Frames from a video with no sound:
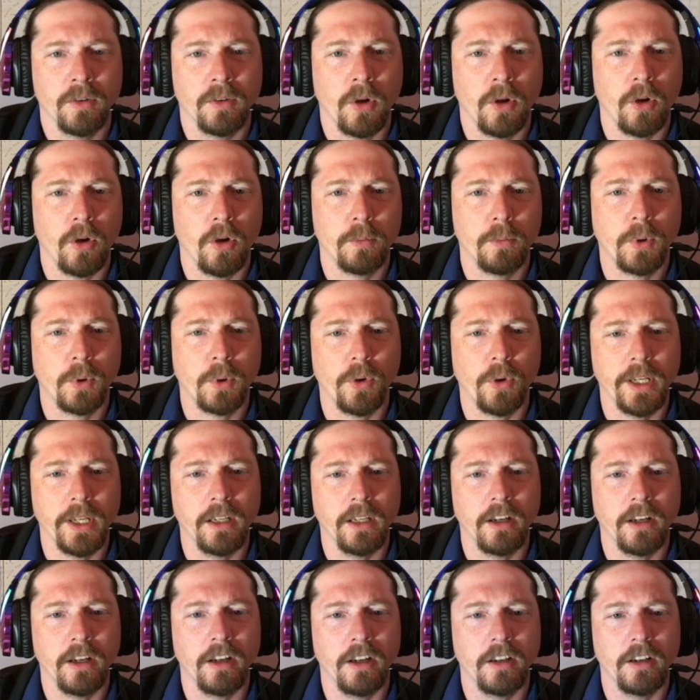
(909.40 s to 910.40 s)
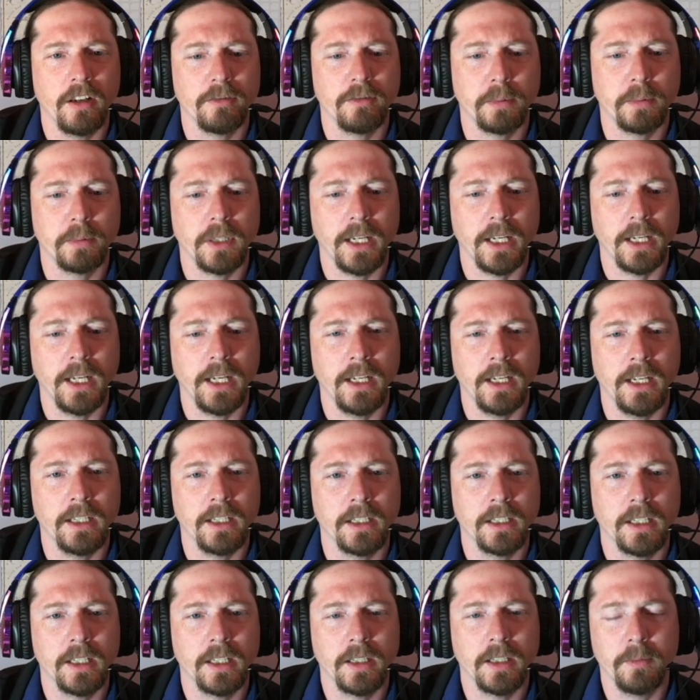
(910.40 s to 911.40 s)
whole point of playing
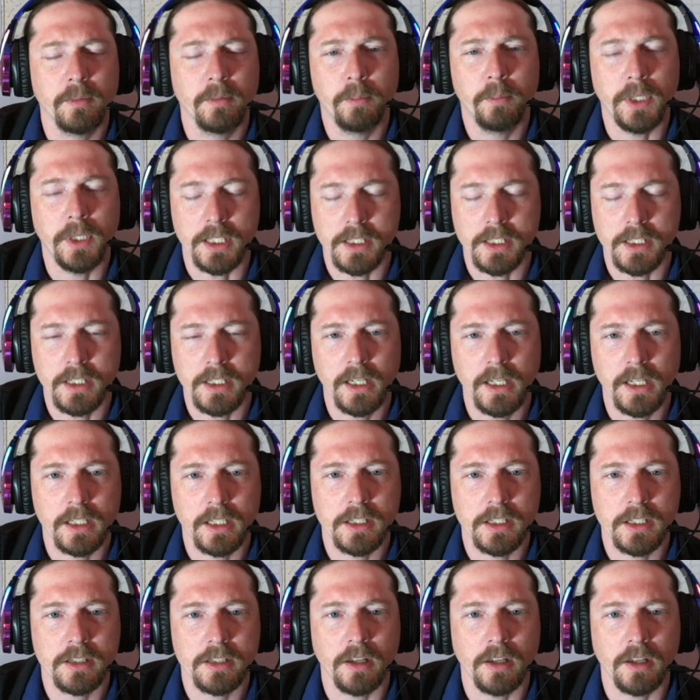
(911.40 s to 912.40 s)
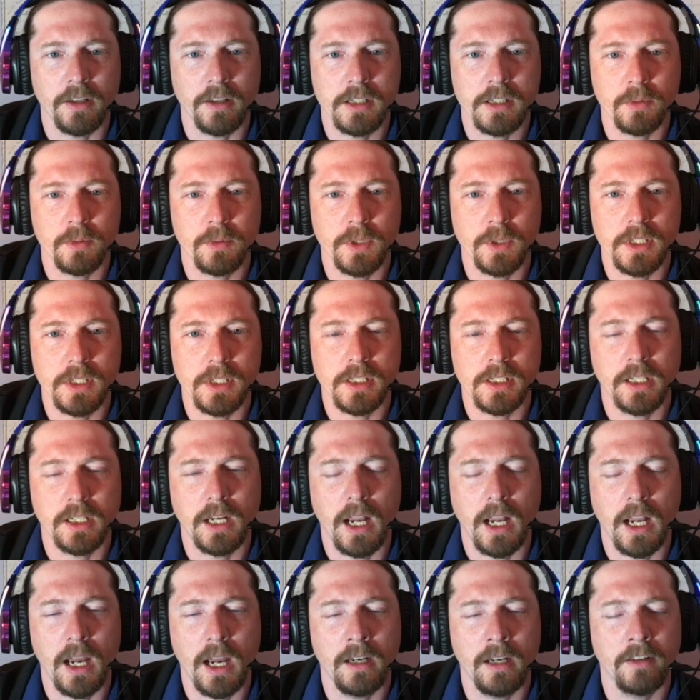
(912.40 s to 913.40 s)
b6, so this was
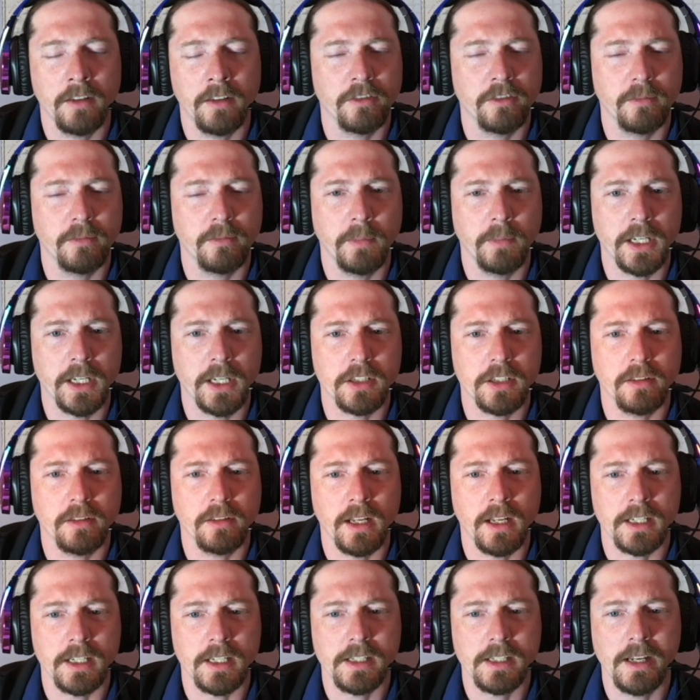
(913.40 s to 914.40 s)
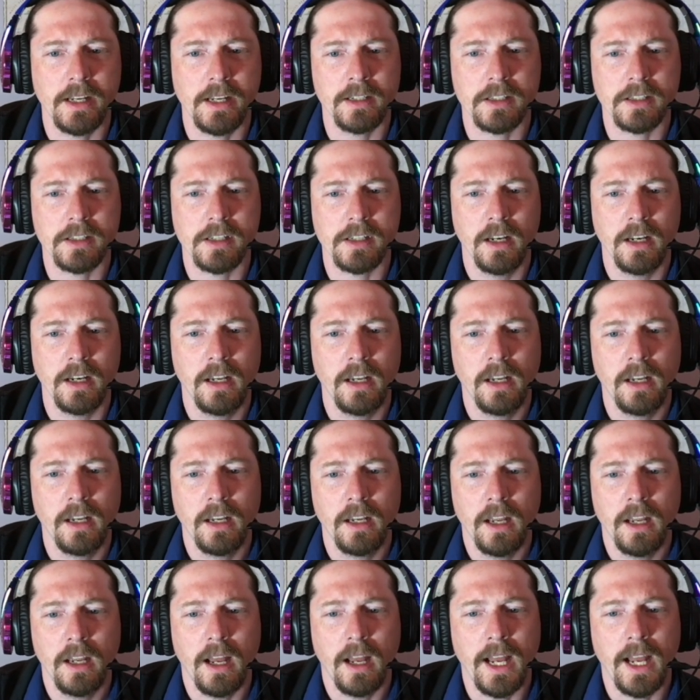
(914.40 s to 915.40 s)
kind of makes a lot of sense.
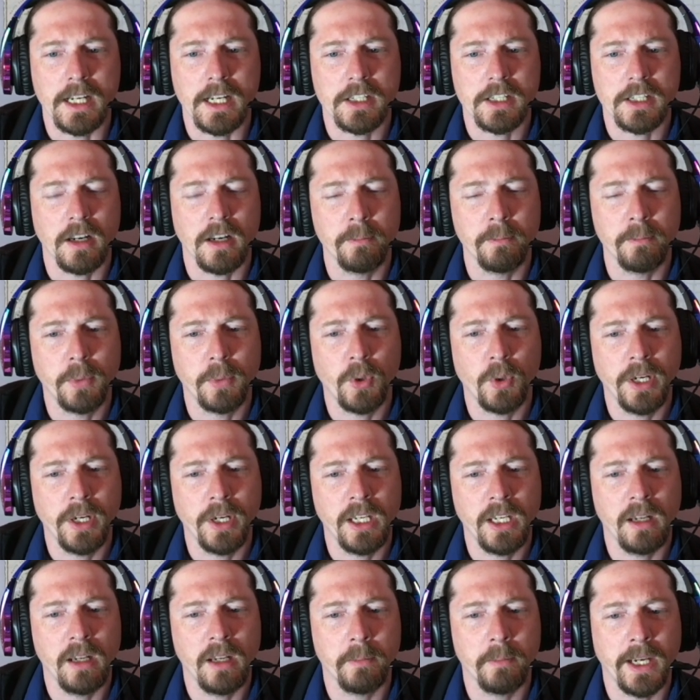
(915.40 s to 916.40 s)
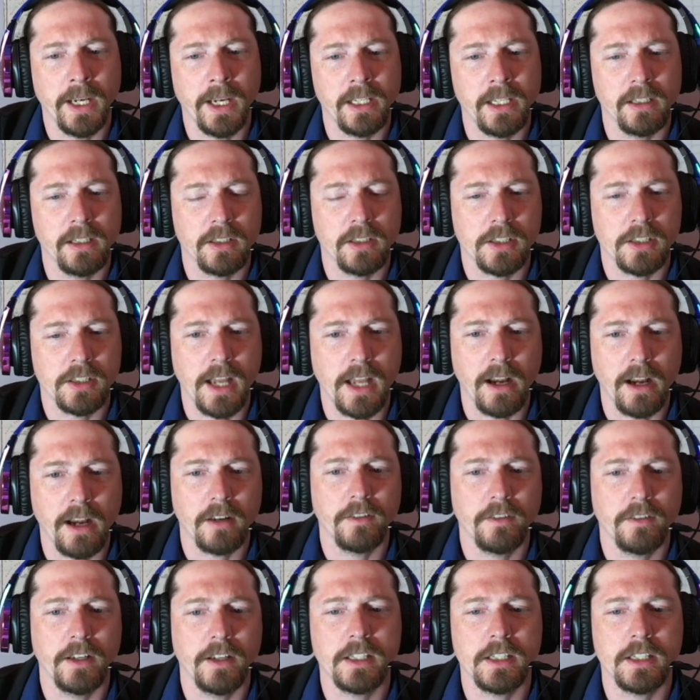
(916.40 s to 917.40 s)
At some point might
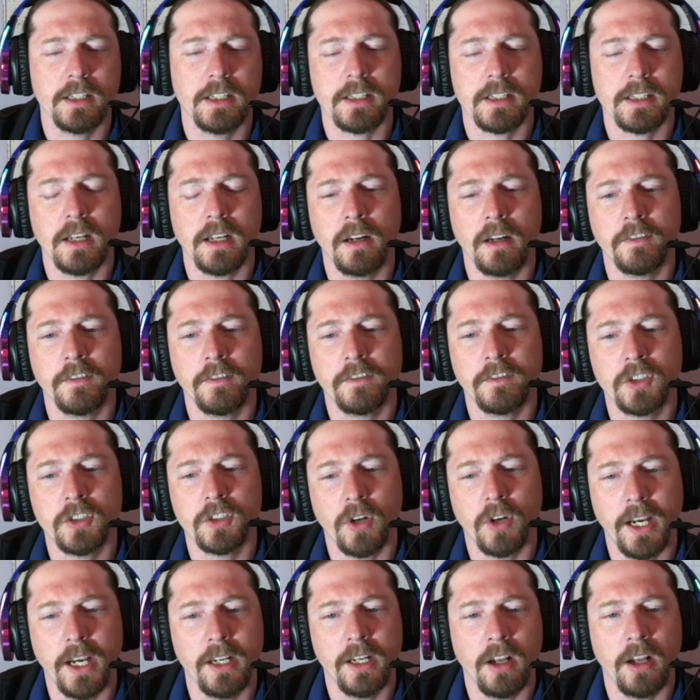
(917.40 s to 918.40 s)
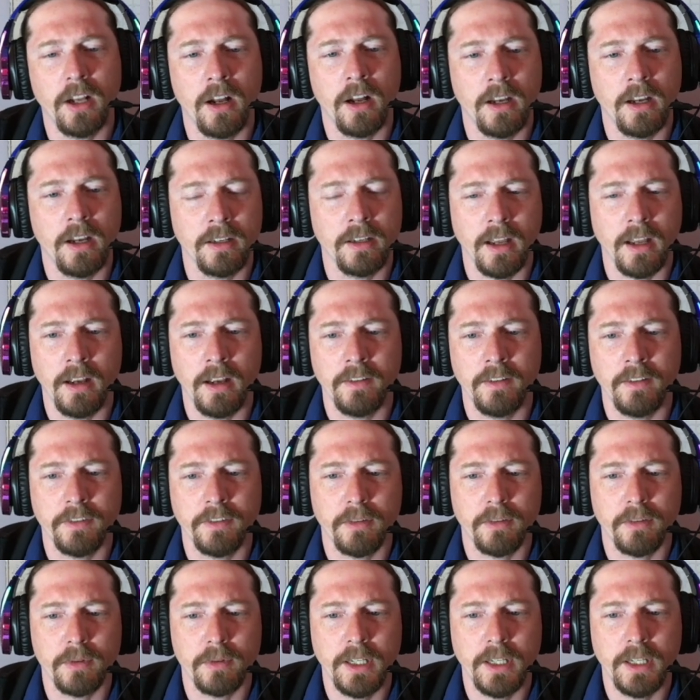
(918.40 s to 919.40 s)
sacrifice itself, trade on
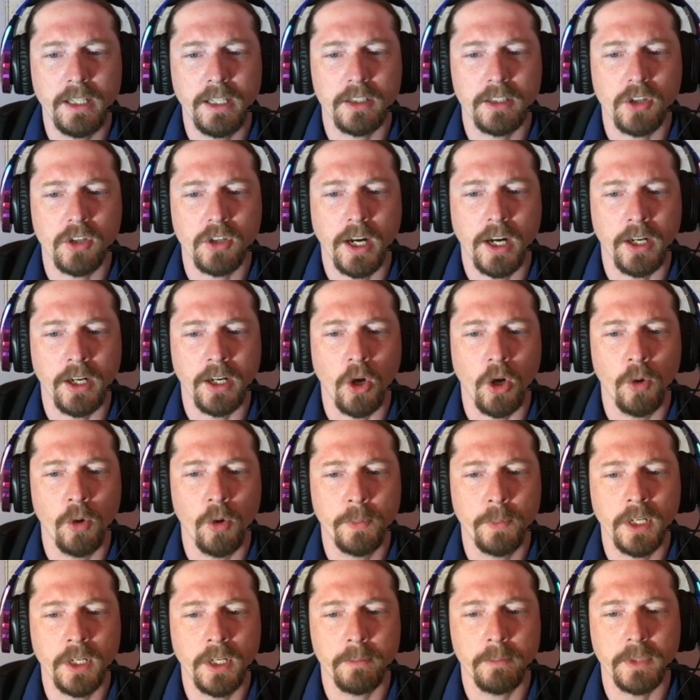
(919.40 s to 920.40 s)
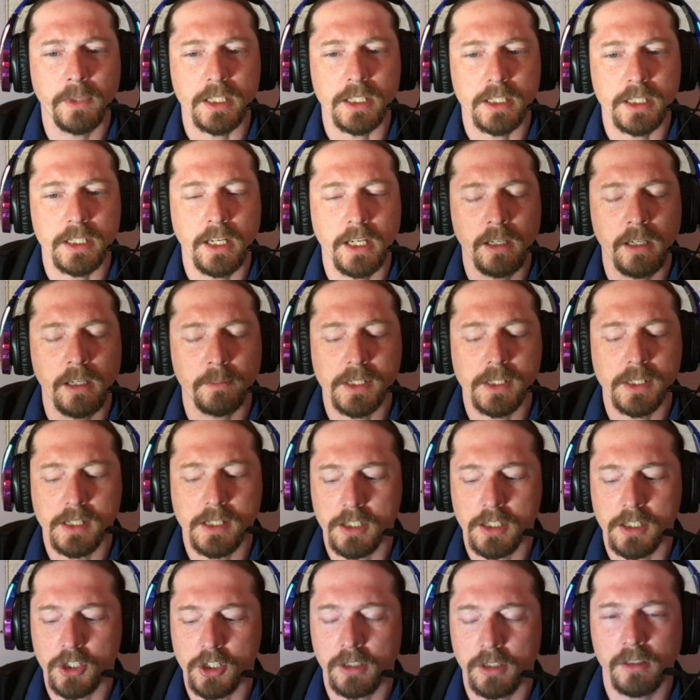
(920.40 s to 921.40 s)
f3 to try and open up this king
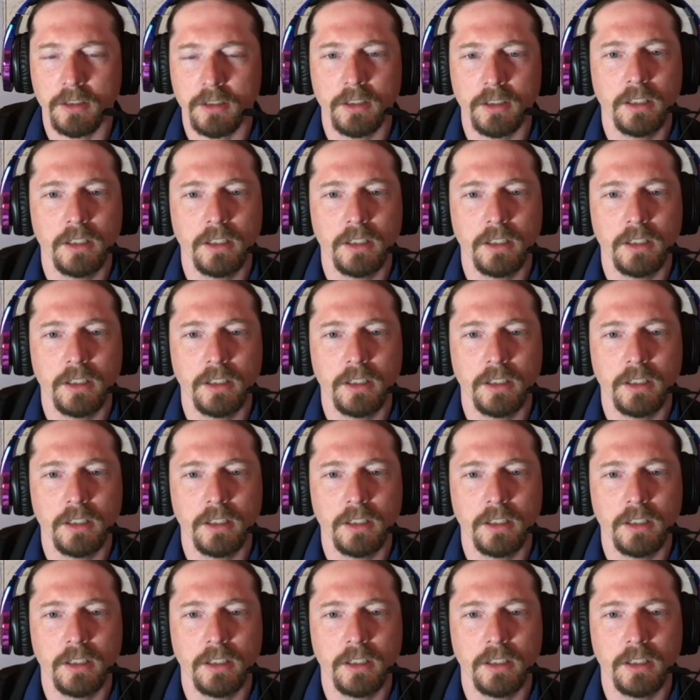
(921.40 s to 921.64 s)
position.